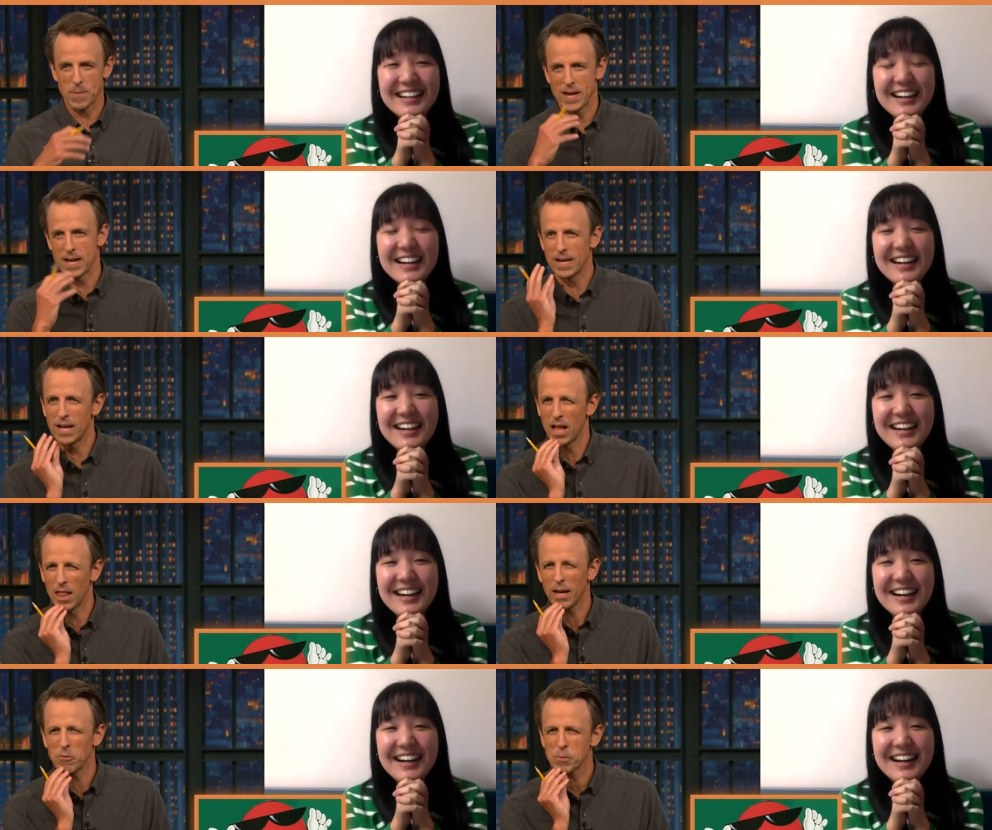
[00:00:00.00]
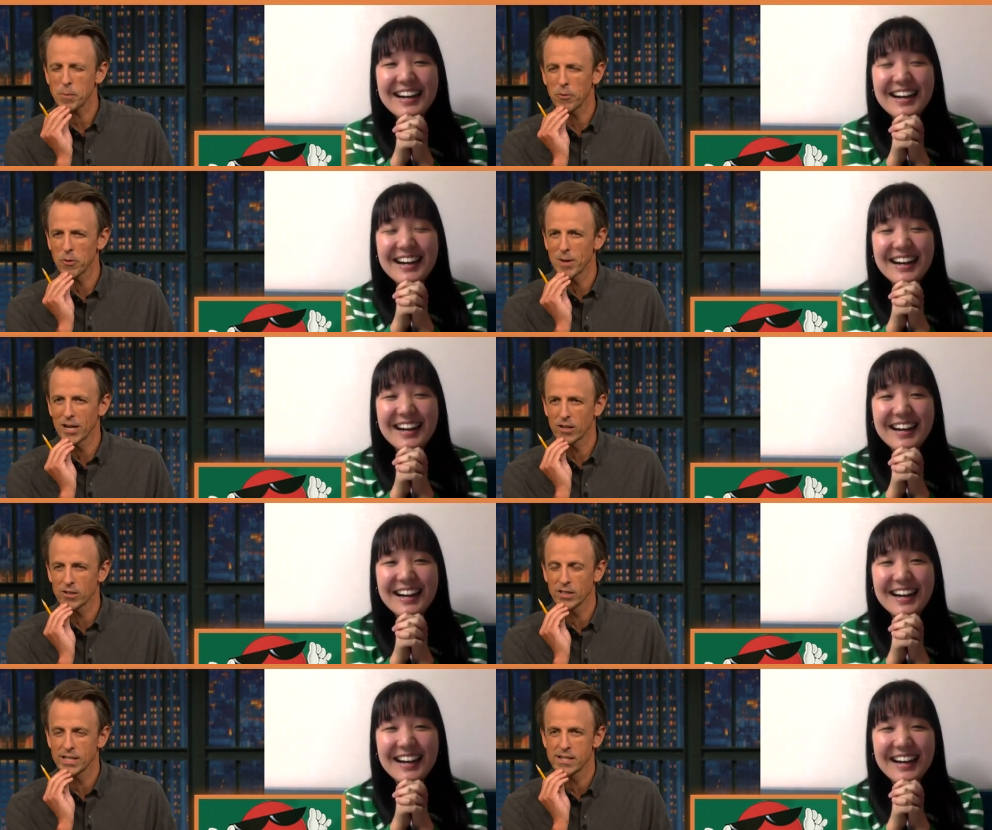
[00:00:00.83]
Speaker 1: and uh, that was probably my
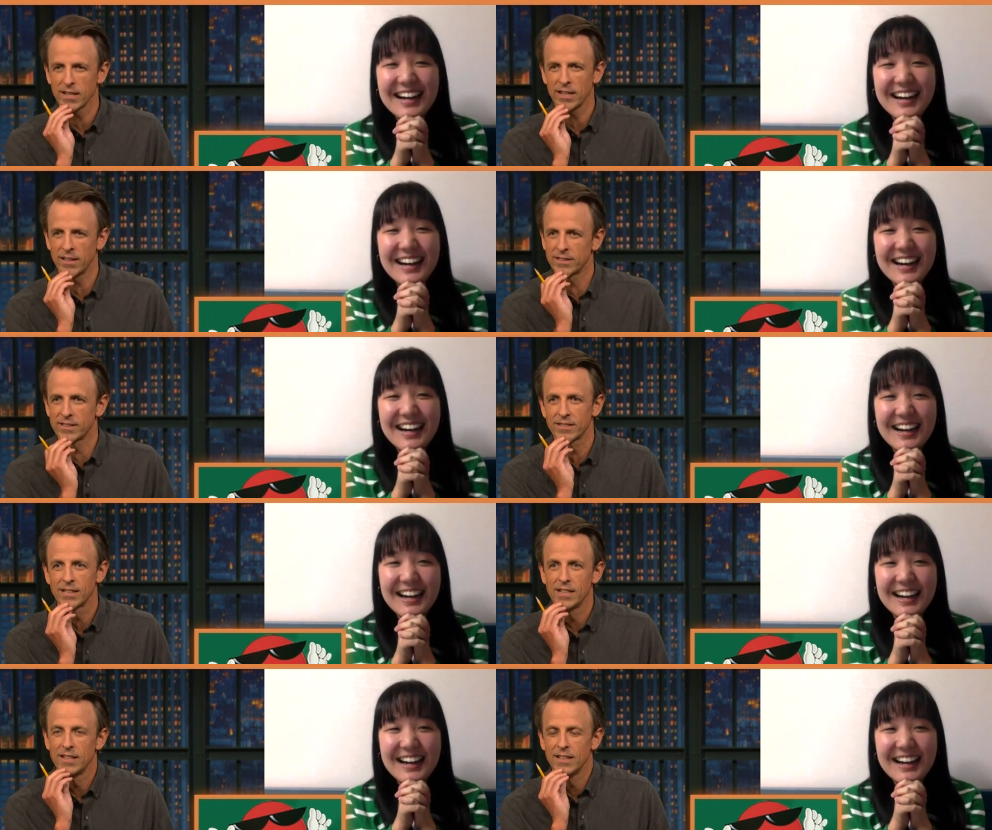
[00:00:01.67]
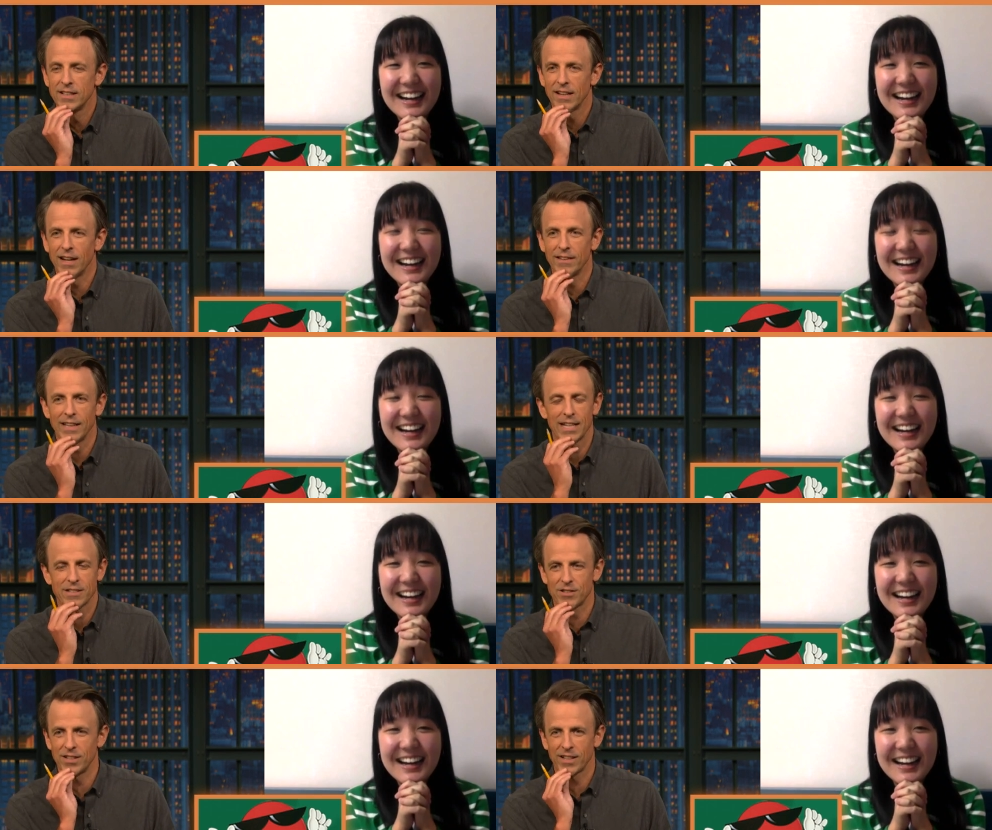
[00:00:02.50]
early teens. And
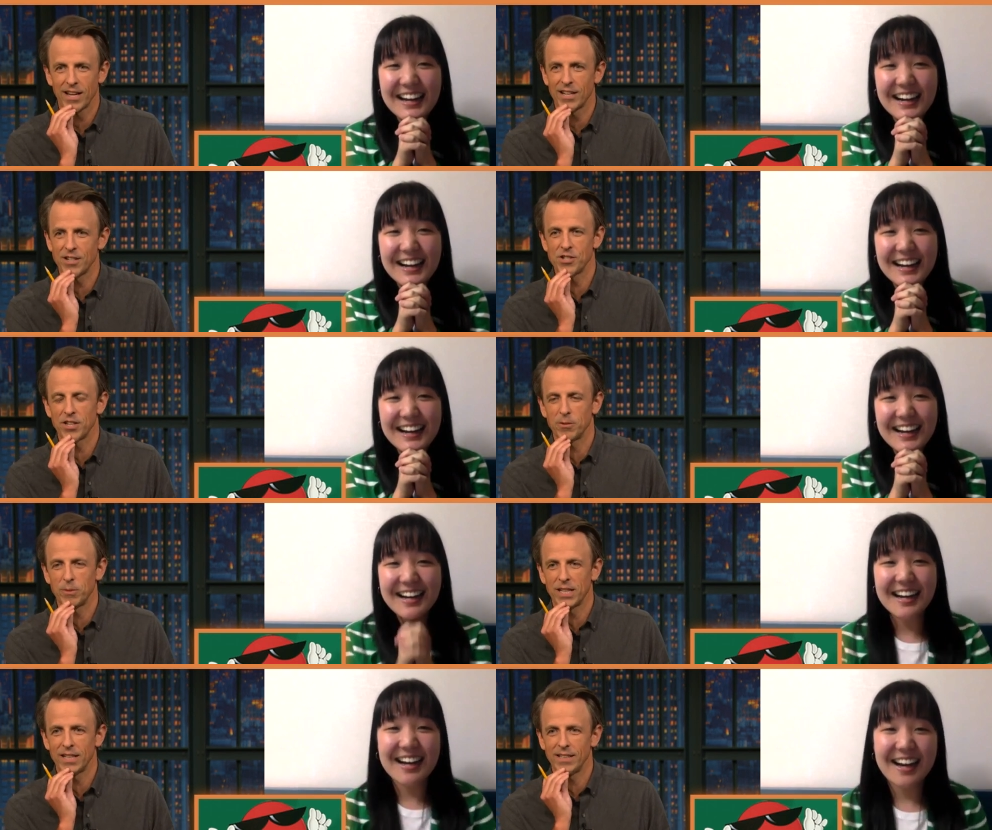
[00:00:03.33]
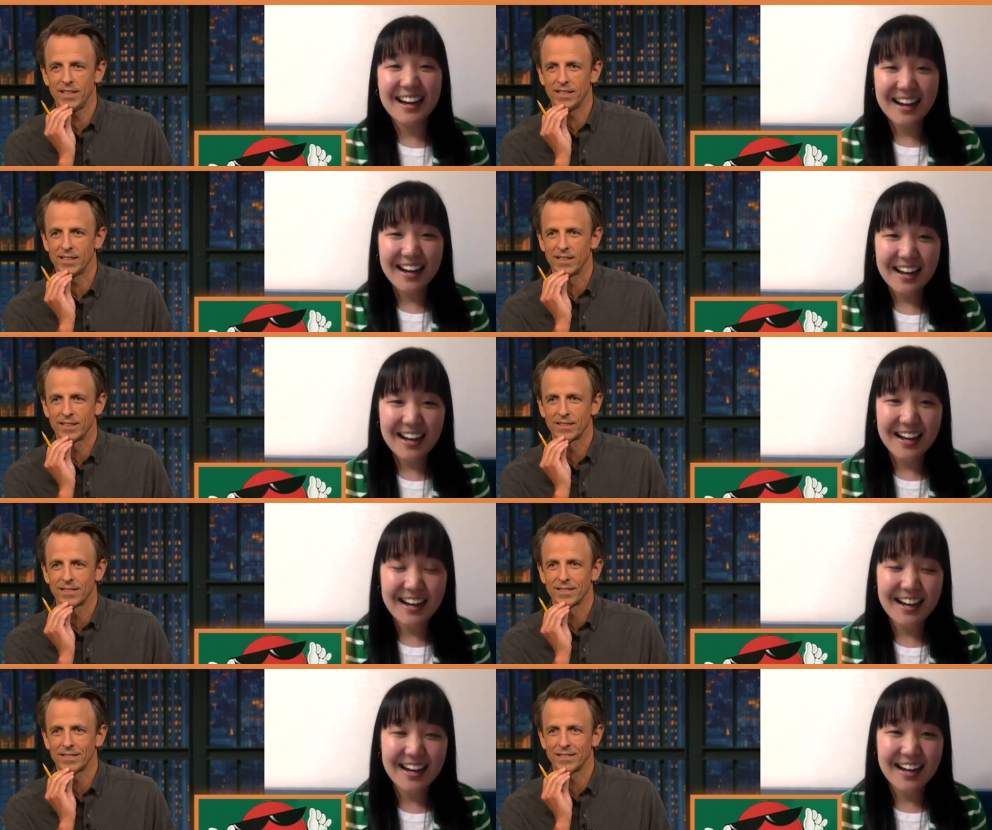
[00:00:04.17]
that's the kind of gentleman I needed
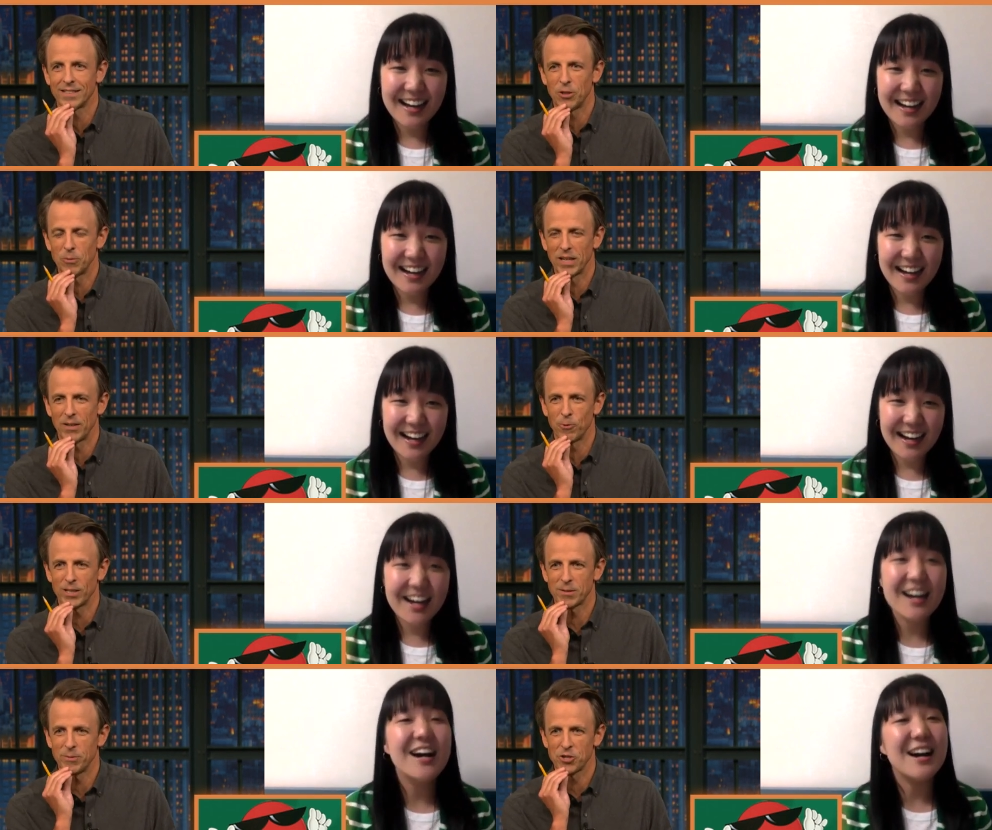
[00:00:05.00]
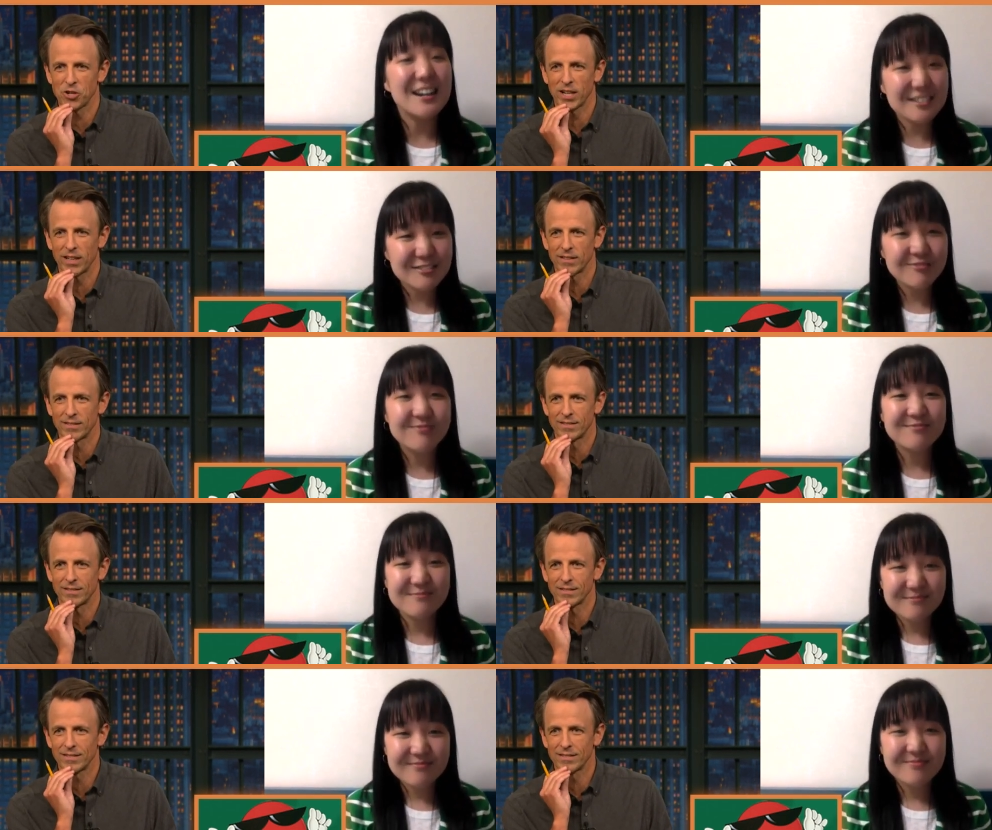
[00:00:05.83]
to tell me what to be drinking.
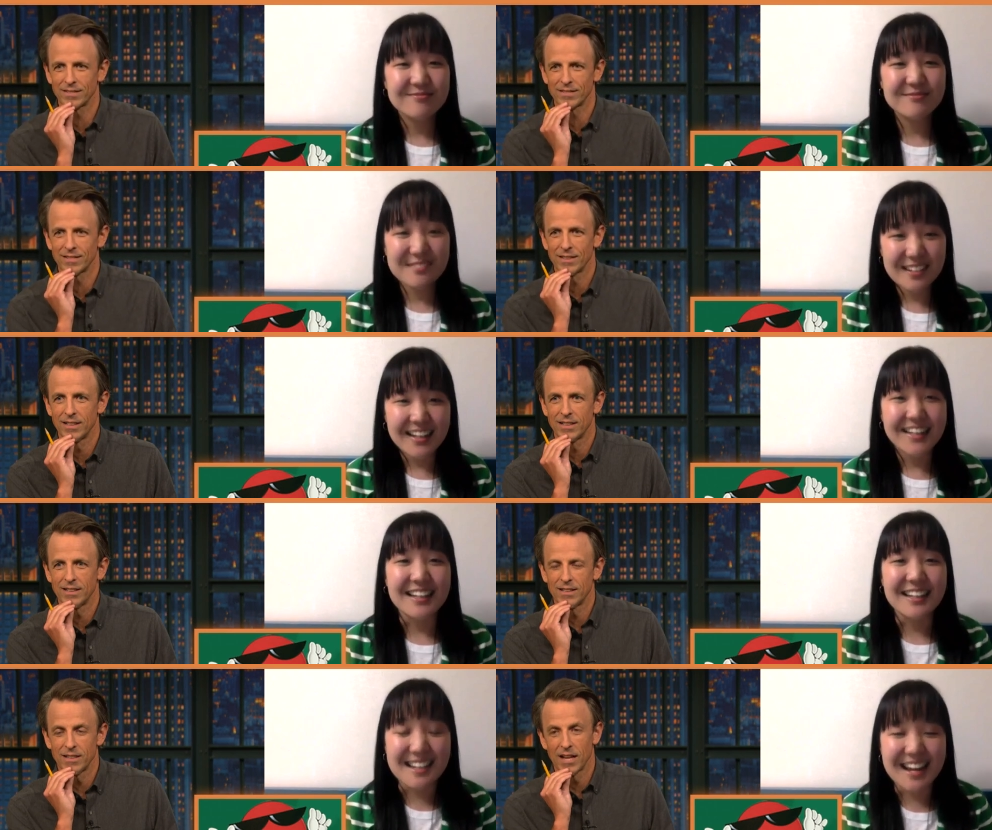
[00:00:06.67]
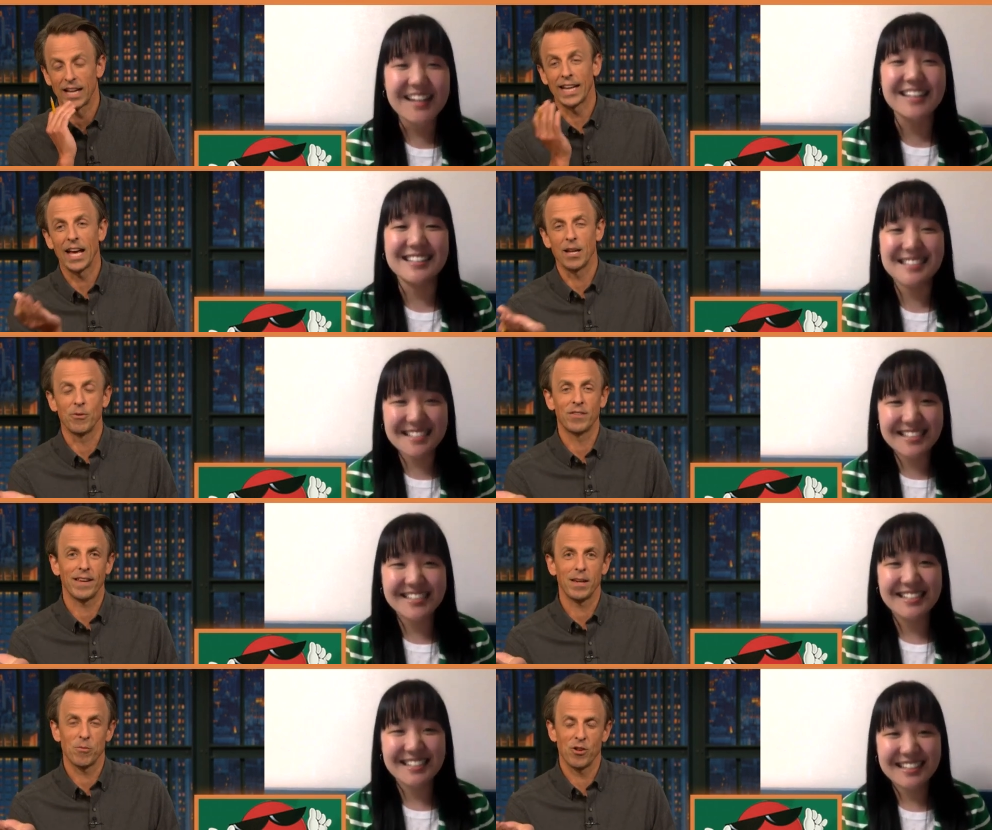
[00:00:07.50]
Nice. Again, it was
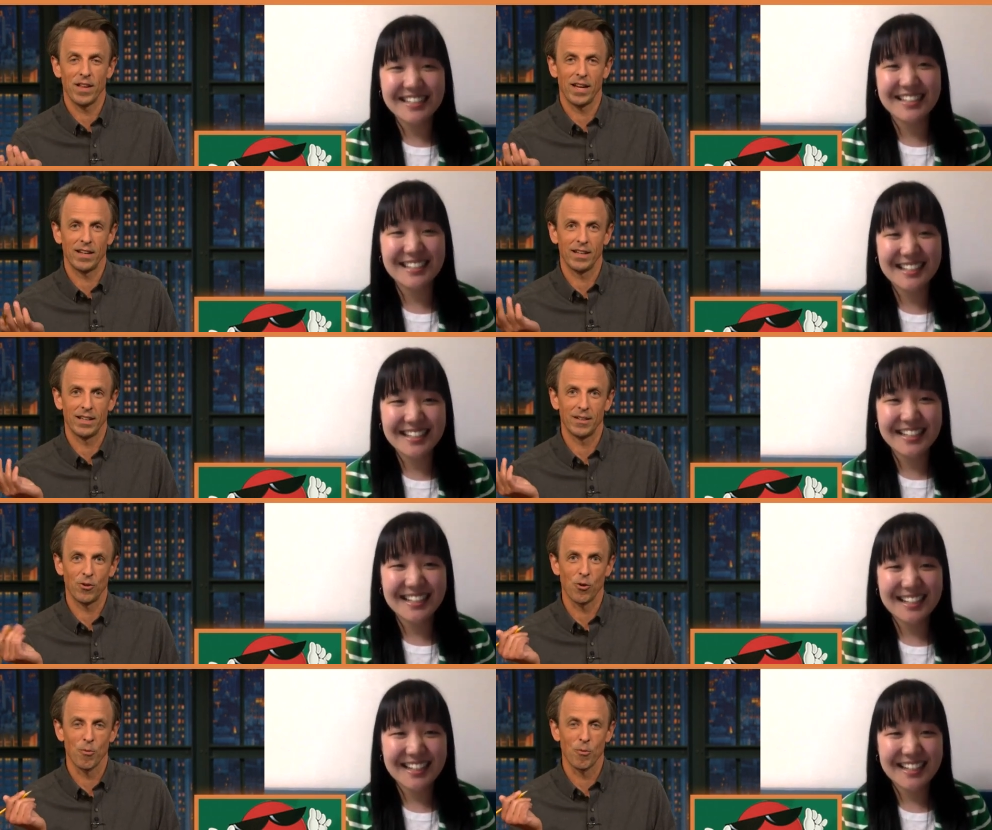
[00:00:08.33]
him or that, uh, or